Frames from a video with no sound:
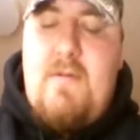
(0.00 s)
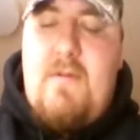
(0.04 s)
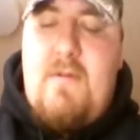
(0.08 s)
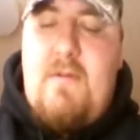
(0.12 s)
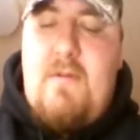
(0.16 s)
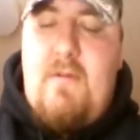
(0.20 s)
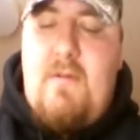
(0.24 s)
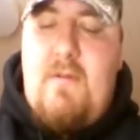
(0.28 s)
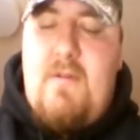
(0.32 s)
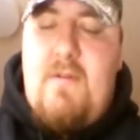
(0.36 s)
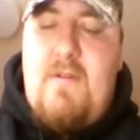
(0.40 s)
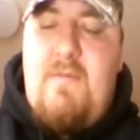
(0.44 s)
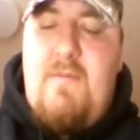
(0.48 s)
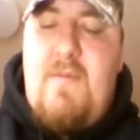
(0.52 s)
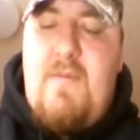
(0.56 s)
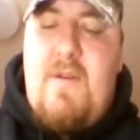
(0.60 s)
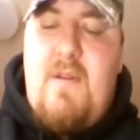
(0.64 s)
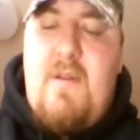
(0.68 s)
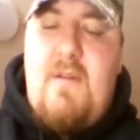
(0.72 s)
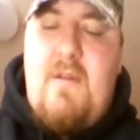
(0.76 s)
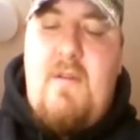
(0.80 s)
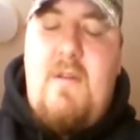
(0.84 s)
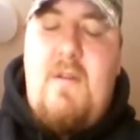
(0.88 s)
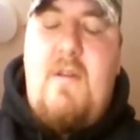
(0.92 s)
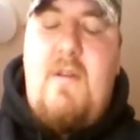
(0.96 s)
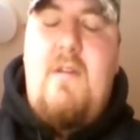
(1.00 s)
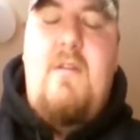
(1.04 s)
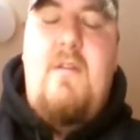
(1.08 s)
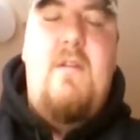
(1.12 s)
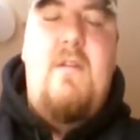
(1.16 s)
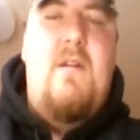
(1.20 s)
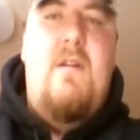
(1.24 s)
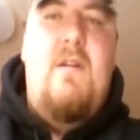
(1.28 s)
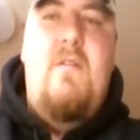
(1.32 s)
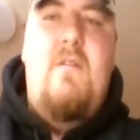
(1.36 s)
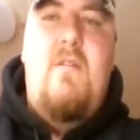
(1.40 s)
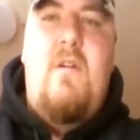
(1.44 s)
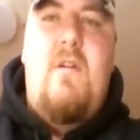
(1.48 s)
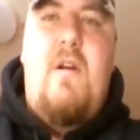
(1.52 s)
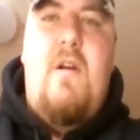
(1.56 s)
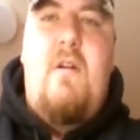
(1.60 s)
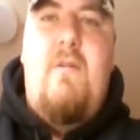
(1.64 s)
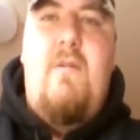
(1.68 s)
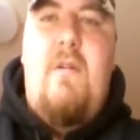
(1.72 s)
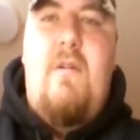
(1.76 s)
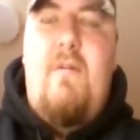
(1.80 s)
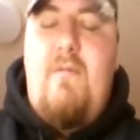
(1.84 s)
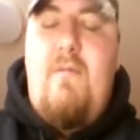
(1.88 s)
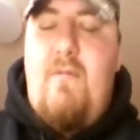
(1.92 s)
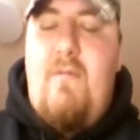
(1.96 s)
It's going to be like
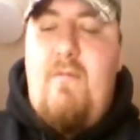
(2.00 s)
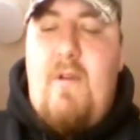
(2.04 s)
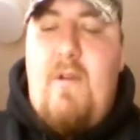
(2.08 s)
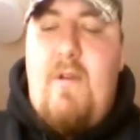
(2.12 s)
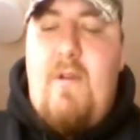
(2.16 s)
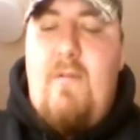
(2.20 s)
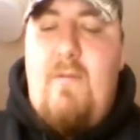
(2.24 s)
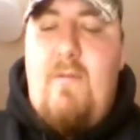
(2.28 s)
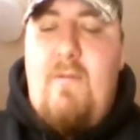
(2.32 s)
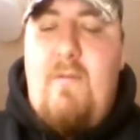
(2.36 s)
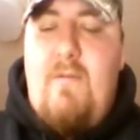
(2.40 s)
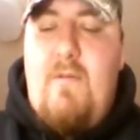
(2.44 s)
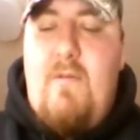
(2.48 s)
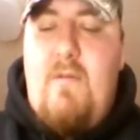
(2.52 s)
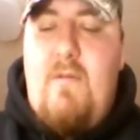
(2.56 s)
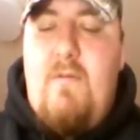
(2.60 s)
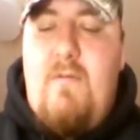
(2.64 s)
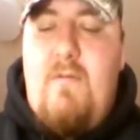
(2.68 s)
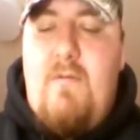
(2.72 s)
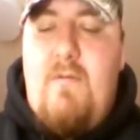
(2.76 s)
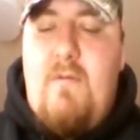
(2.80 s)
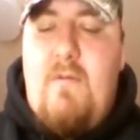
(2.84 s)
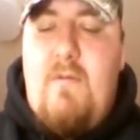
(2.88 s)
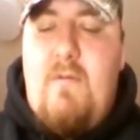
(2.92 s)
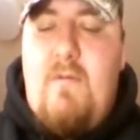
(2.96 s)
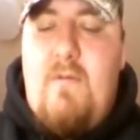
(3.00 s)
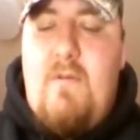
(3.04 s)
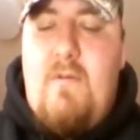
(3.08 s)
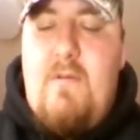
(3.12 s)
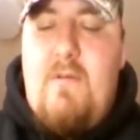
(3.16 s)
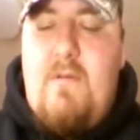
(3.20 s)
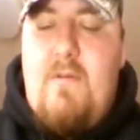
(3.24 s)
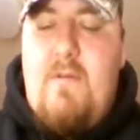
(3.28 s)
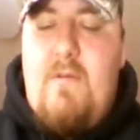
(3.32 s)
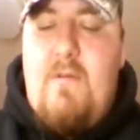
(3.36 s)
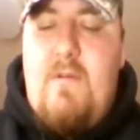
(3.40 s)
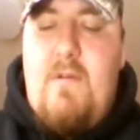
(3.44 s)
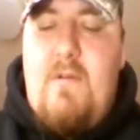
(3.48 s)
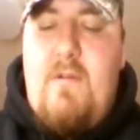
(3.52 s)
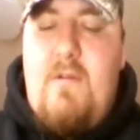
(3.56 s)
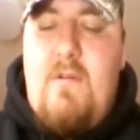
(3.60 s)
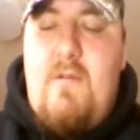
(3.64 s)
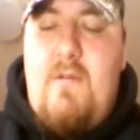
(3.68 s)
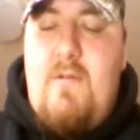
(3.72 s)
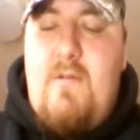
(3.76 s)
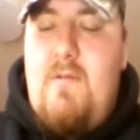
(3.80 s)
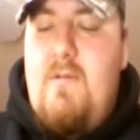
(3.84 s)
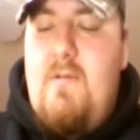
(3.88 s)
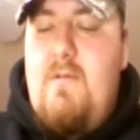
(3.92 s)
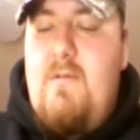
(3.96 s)
how I would write a review for
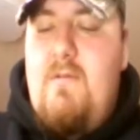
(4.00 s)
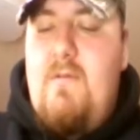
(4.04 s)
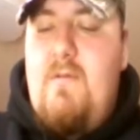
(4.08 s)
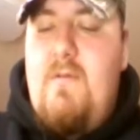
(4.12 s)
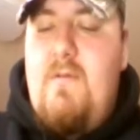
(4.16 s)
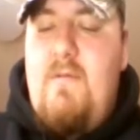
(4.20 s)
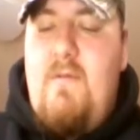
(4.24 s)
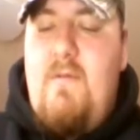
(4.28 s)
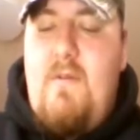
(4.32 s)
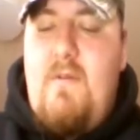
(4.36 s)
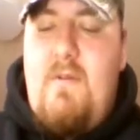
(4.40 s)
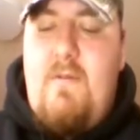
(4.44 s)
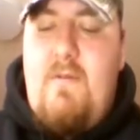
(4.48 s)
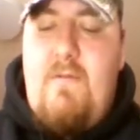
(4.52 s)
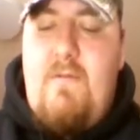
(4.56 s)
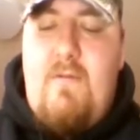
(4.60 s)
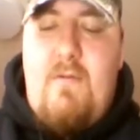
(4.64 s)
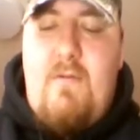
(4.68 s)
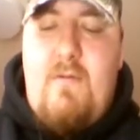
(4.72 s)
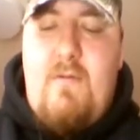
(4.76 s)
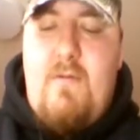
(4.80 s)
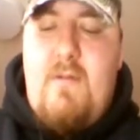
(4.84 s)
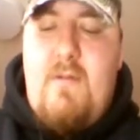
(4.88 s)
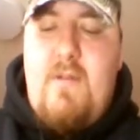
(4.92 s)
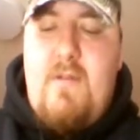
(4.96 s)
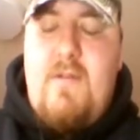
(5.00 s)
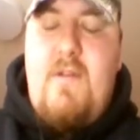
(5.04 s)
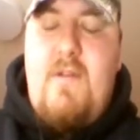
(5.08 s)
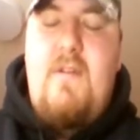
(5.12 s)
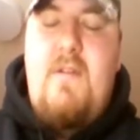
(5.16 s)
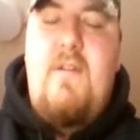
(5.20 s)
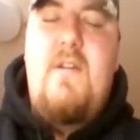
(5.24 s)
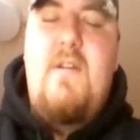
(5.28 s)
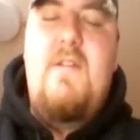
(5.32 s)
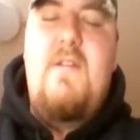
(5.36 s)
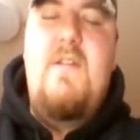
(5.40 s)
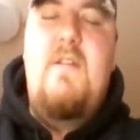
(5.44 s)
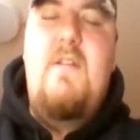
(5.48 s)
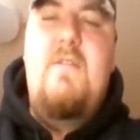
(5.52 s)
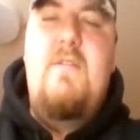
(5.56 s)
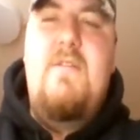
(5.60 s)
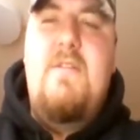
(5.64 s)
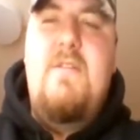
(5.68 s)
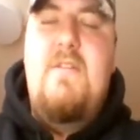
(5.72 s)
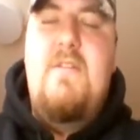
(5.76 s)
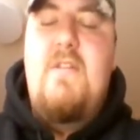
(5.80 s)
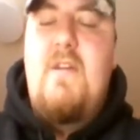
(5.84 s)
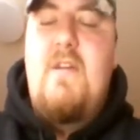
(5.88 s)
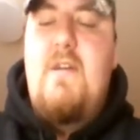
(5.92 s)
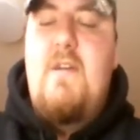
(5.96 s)
for a site that sells
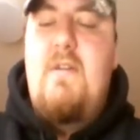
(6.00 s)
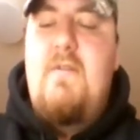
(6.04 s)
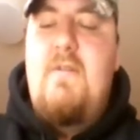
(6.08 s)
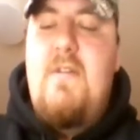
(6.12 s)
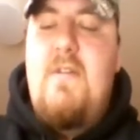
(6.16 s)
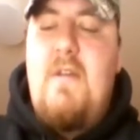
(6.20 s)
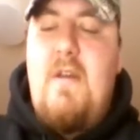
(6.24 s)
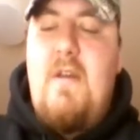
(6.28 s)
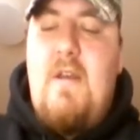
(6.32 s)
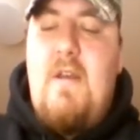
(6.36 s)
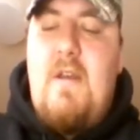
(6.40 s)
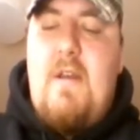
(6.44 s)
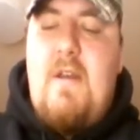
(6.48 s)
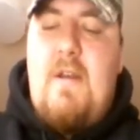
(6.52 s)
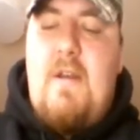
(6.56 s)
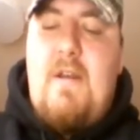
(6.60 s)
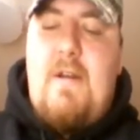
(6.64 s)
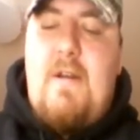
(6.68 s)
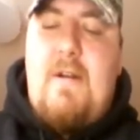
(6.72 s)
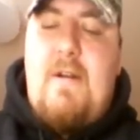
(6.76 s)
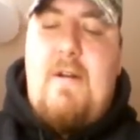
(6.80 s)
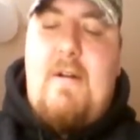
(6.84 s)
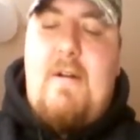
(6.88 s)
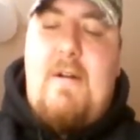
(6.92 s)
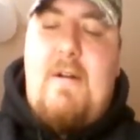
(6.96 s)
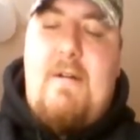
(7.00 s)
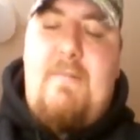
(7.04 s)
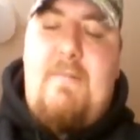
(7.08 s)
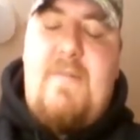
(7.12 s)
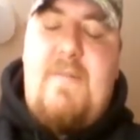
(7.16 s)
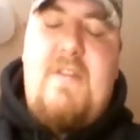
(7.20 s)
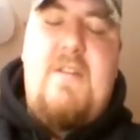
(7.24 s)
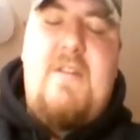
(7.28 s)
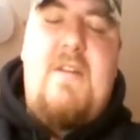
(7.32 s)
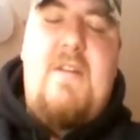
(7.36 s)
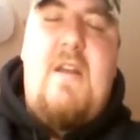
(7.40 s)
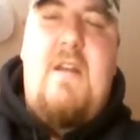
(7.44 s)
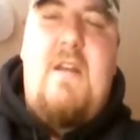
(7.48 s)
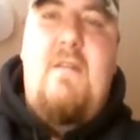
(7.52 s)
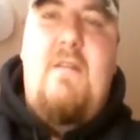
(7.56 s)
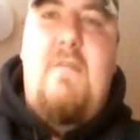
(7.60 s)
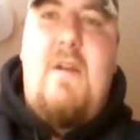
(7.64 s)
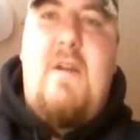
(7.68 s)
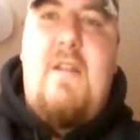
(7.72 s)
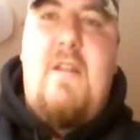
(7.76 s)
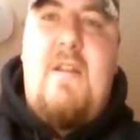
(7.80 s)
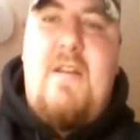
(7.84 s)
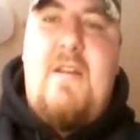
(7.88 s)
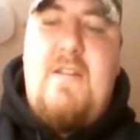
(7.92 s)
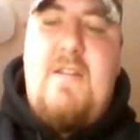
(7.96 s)
these knives. This is kind of
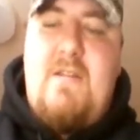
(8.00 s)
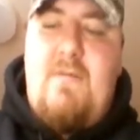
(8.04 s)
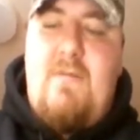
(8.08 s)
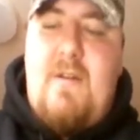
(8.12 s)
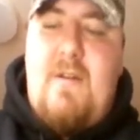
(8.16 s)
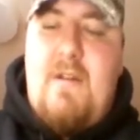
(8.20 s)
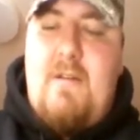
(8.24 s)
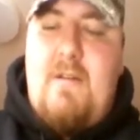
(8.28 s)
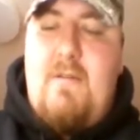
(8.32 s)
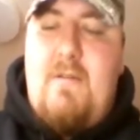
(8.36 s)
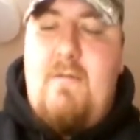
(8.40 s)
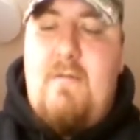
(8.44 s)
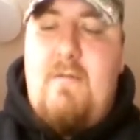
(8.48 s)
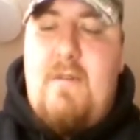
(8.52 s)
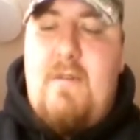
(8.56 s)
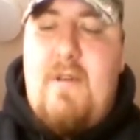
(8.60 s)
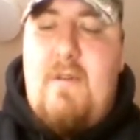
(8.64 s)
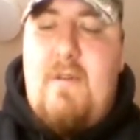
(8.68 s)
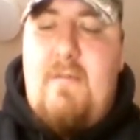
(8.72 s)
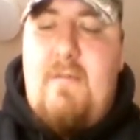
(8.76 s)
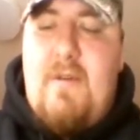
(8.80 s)
my lazy way of doing